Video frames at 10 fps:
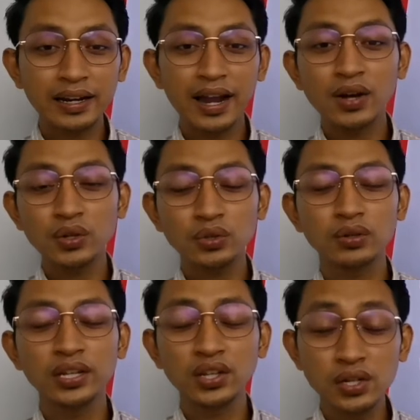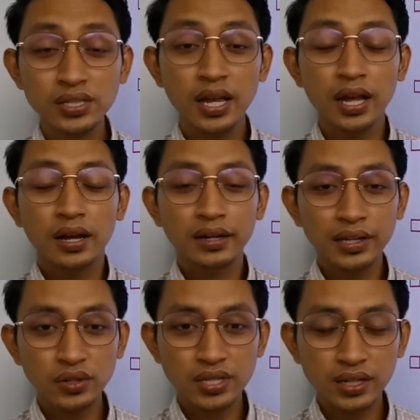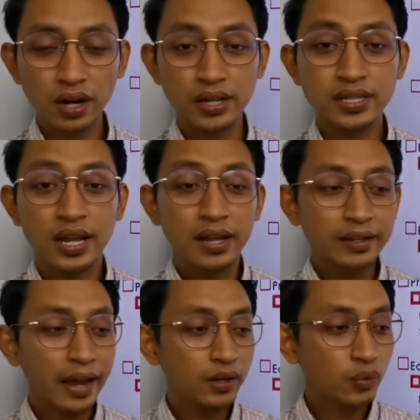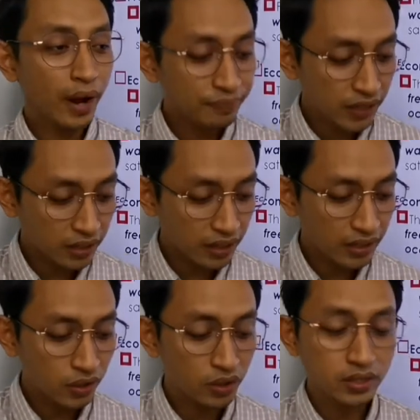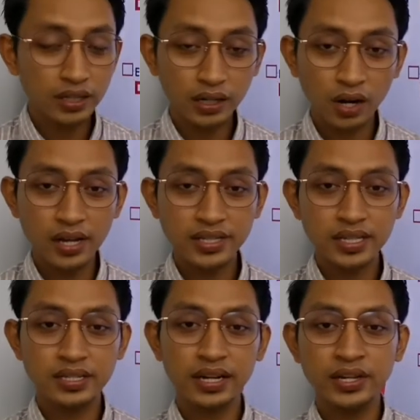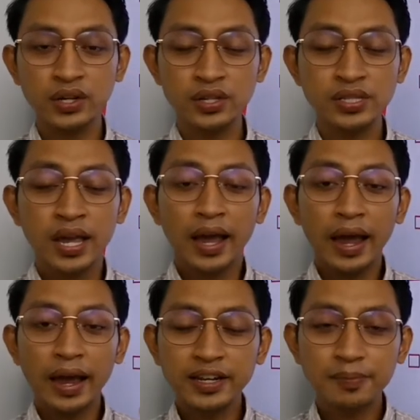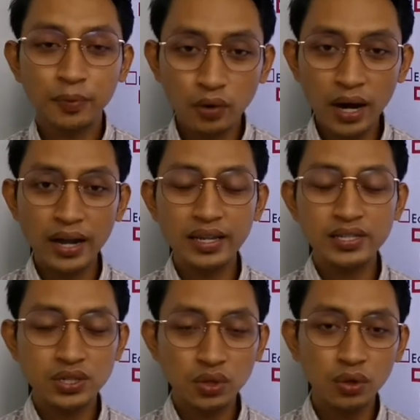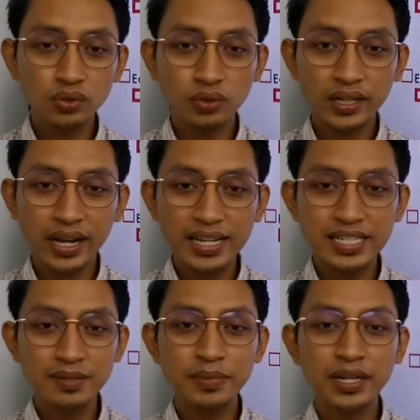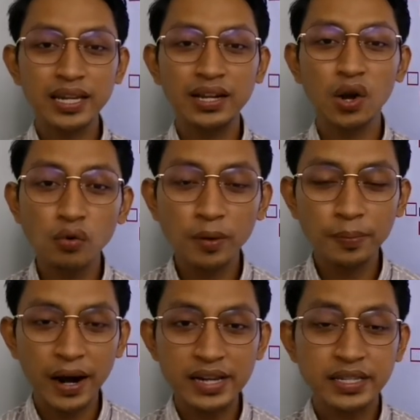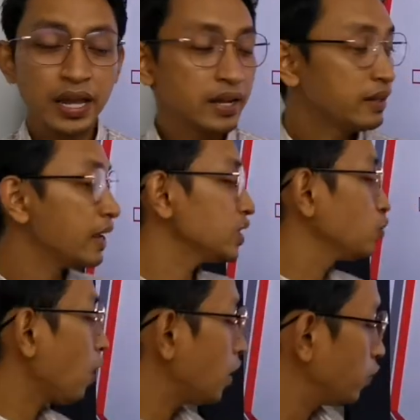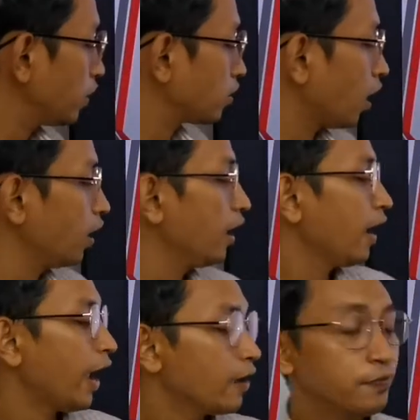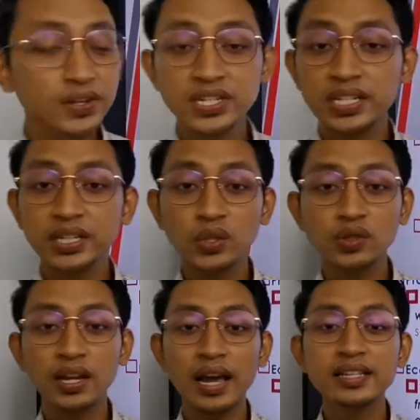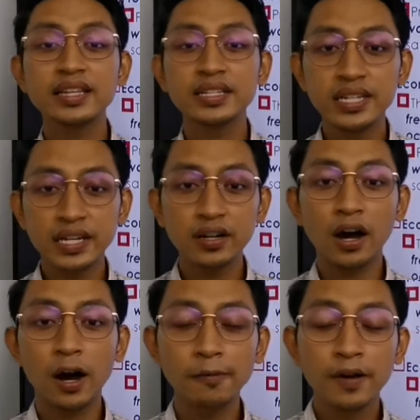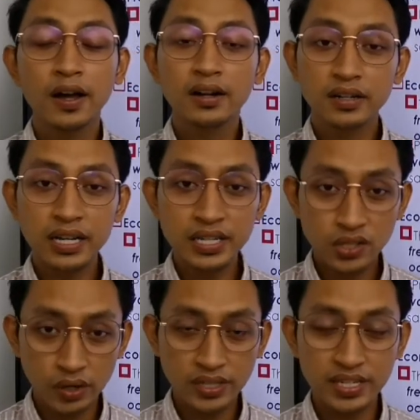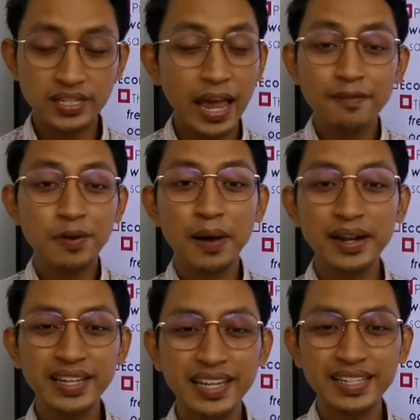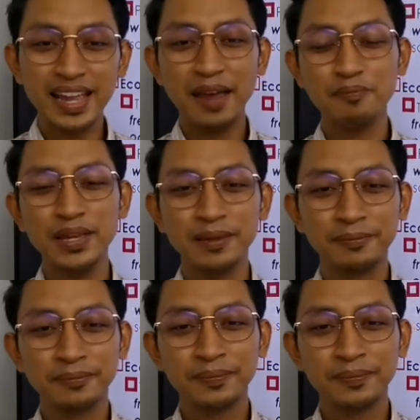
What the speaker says: allow you to reduce the cost. Then when the cost is reduced and the product is sold to the customer in lower price, that's what we call efficient utilization of resources. Everybody is happy.